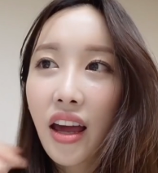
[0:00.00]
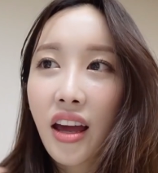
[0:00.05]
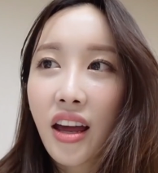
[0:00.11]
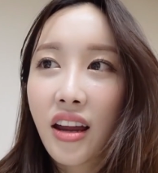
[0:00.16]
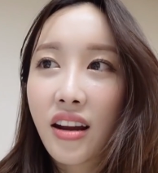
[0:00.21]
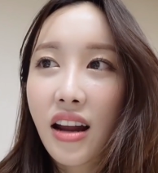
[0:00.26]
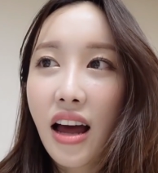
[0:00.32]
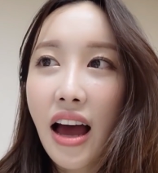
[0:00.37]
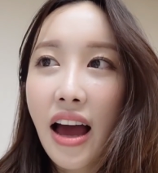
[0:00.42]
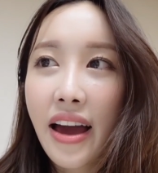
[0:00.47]

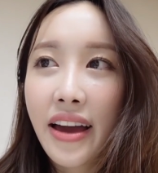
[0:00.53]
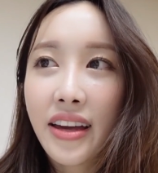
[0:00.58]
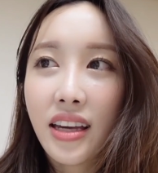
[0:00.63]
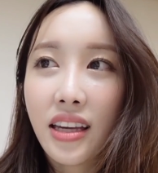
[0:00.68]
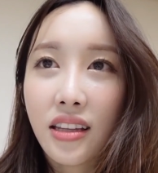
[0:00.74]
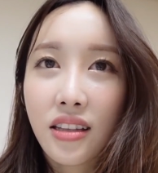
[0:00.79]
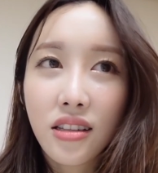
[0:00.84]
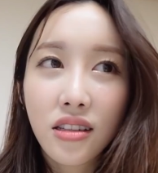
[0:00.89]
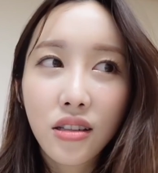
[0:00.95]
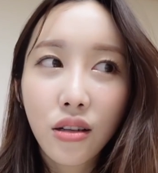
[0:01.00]
And I
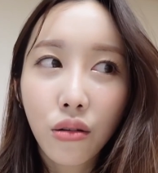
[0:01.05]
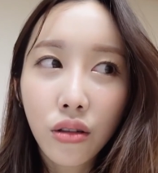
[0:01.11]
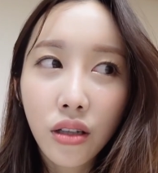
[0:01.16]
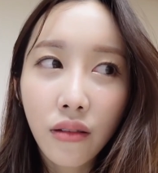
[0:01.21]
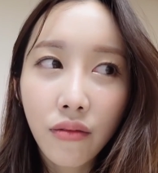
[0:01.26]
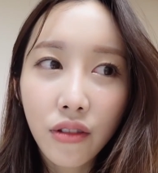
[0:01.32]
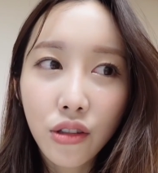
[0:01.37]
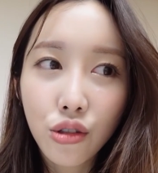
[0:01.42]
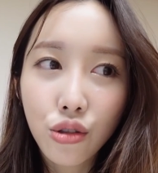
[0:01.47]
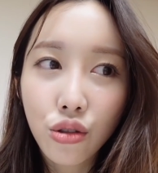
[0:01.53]
don't
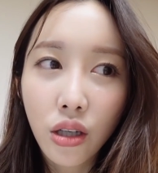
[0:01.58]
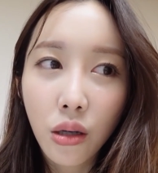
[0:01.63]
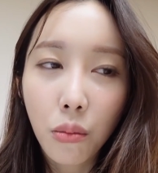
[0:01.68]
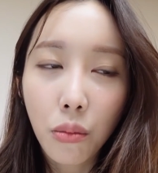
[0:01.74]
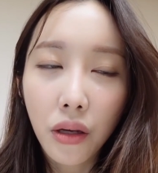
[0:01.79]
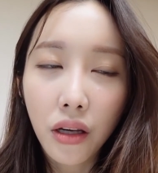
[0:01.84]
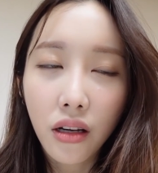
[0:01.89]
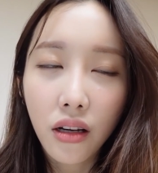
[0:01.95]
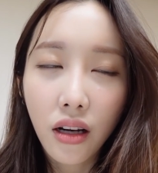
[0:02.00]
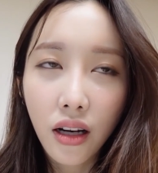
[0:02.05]
even drink
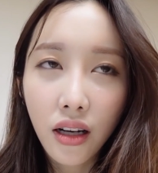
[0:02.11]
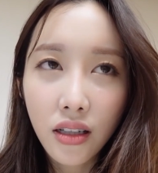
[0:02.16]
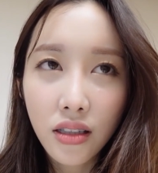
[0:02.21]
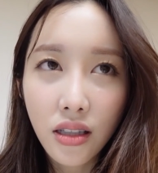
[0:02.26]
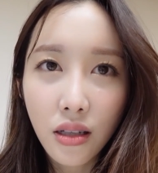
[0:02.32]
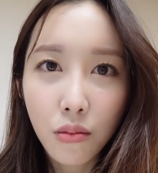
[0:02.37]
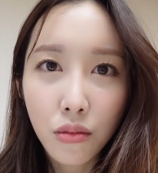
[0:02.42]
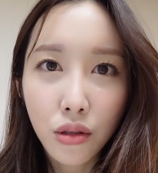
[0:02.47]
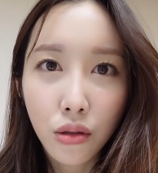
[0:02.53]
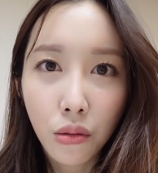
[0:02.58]
because
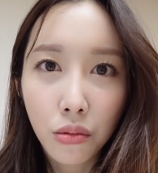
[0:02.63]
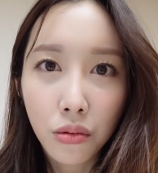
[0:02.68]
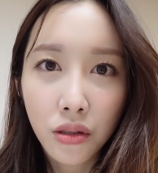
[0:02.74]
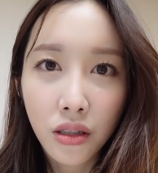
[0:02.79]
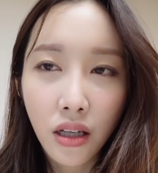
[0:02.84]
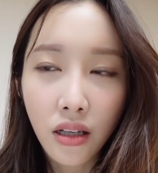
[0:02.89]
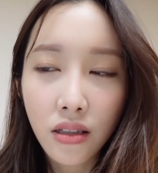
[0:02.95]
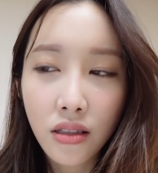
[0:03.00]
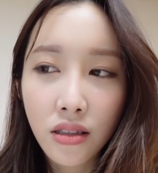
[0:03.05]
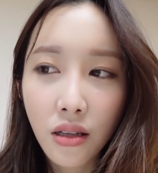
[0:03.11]
I'm so
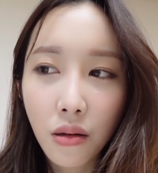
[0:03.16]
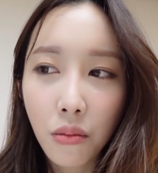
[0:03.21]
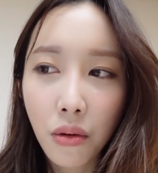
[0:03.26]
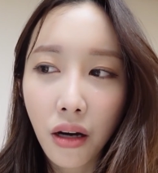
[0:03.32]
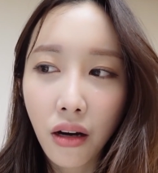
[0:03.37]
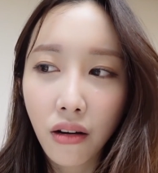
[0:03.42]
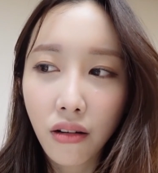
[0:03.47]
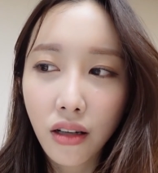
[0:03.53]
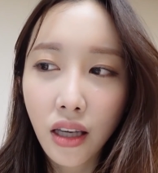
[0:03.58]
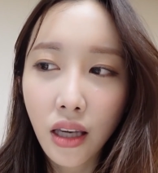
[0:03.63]
obsessed
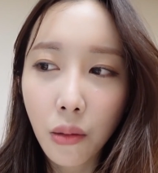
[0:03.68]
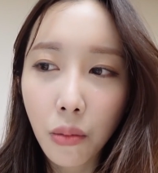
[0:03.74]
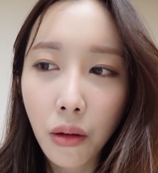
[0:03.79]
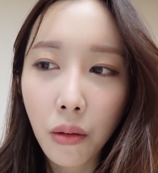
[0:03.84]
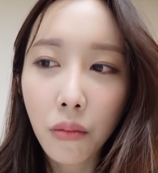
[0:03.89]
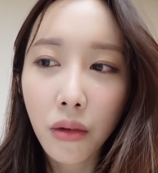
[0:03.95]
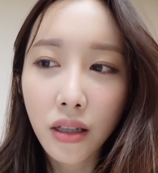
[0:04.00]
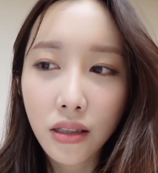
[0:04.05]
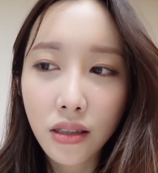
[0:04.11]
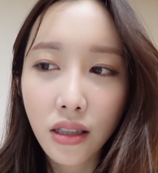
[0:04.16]
about keeping
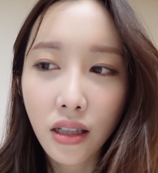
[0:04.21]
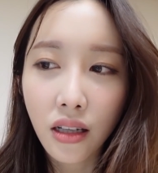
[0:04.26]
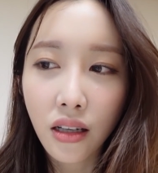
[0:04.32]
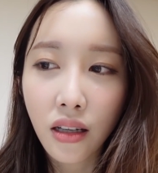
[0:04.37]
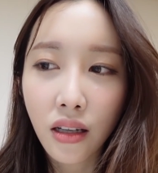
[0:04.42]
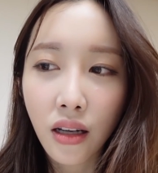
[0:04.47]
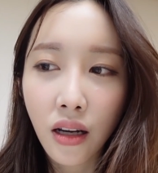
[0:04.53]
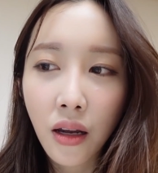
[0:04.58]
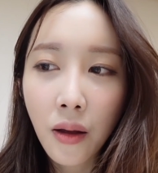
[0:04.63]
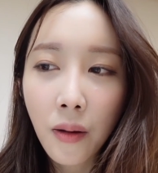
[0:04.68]
my
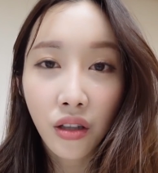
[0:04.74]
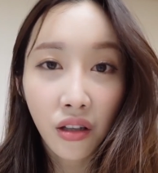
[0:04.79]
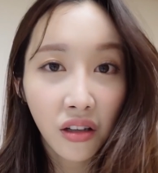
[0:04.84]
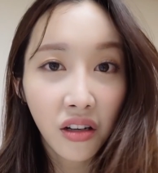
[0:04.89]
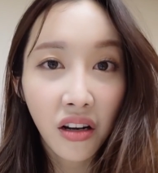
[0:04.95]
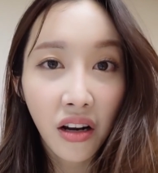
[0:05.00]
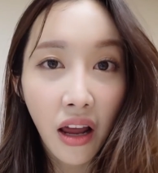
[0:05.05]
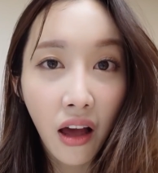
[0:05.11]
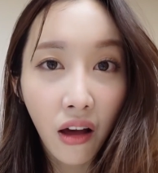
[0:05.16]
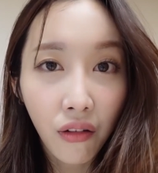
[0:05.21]
skin good
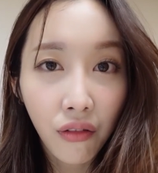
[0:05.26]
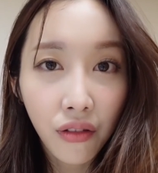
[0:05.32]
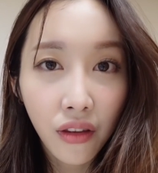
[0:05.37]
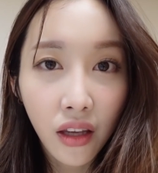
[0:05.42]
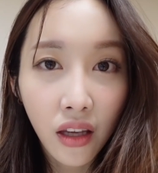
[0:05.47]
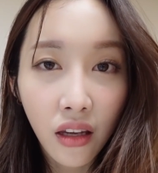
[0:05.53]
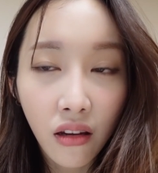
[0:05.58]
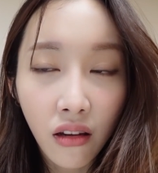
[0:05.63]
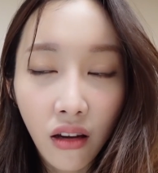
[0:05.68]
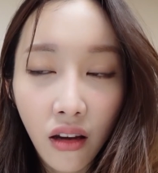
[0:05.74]
and
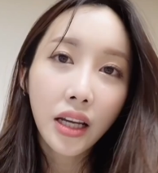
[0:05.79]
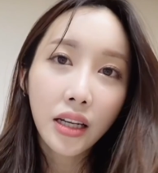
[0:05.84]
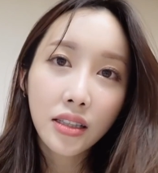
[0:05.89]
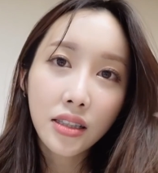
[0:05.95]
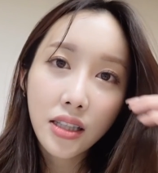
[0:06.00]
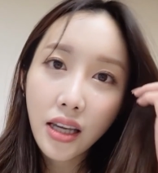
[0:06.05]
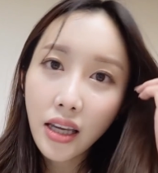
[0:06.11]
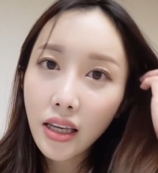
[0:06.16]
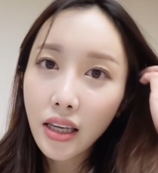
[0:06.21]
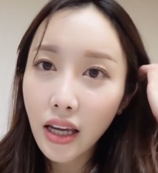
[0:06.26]
healthy. I
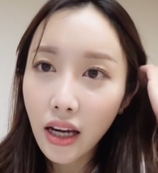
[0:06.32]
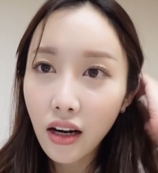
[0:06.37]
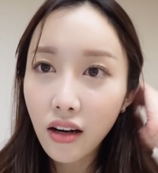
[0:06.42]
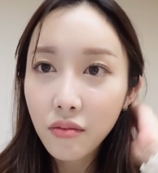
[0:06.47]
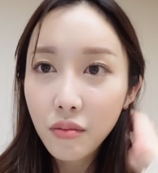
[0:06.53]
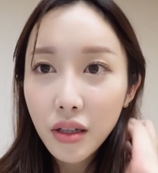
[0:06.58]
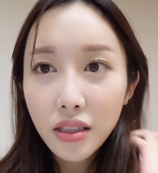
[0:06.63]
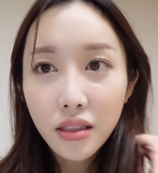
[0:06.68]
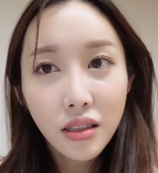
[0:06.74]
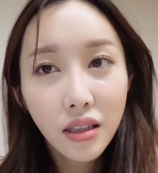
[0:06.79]
take care of
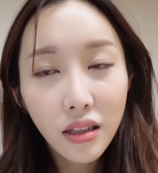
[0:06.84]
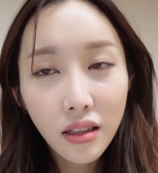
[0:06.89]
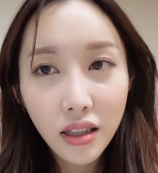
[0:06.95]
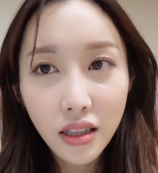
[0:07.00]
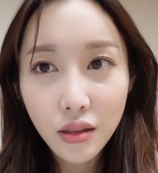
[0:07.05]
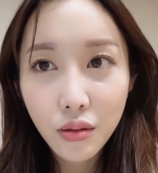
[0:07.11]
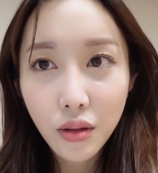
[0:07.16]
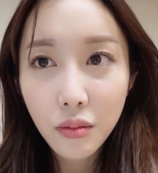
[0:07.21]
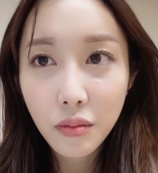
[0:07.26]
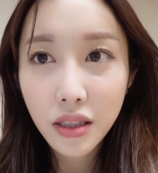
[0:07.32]
my skin,
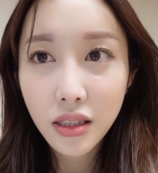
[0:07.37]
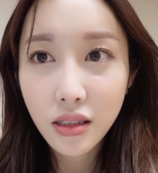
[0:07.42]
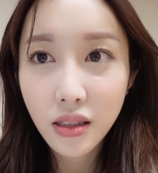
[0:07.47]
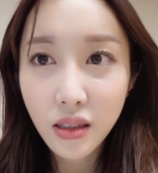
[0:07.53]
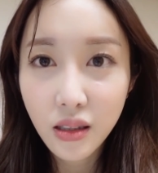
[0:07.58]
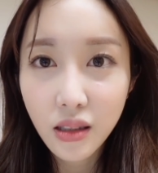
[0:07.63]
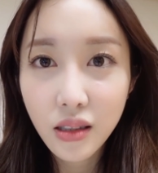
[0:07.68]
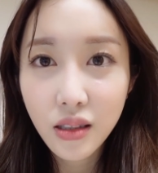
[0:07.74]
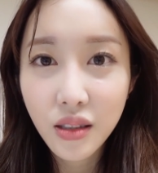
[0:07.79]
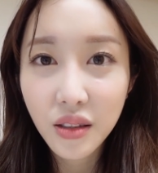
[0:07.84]
that's why my
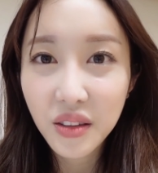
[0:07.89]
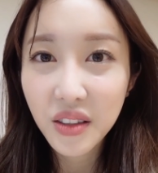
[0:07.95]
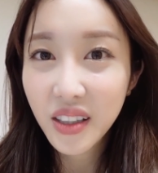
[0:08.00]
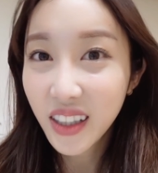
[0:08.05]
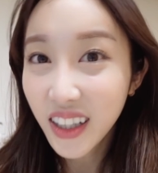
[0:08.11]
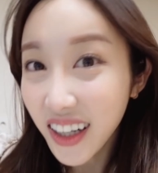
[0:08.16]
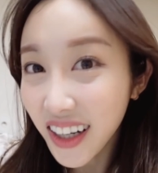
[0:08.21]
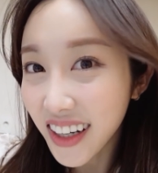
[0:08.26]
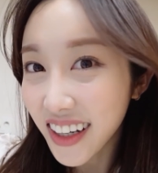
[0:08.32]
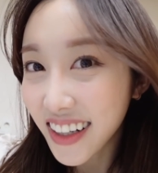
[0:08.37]
skin's so
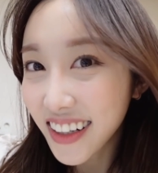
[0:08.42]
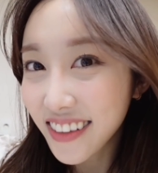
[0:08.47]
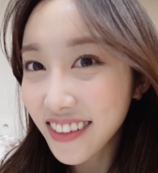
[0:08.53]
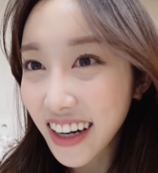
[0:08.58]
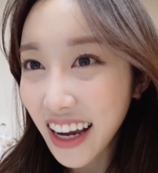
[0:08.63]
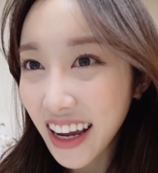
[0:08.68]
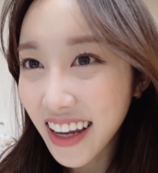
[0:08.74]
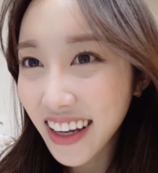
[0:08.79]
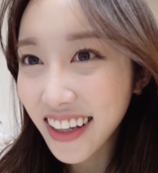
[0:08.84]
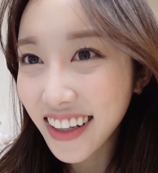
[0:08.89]
good,
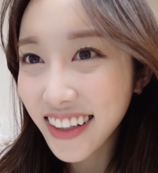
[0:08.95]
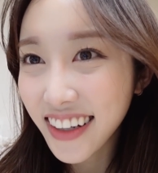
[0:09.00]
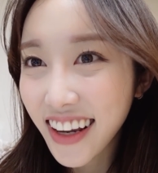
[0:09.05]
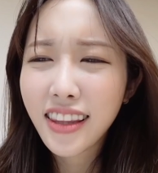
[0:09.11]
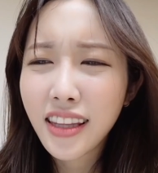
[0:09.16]
right?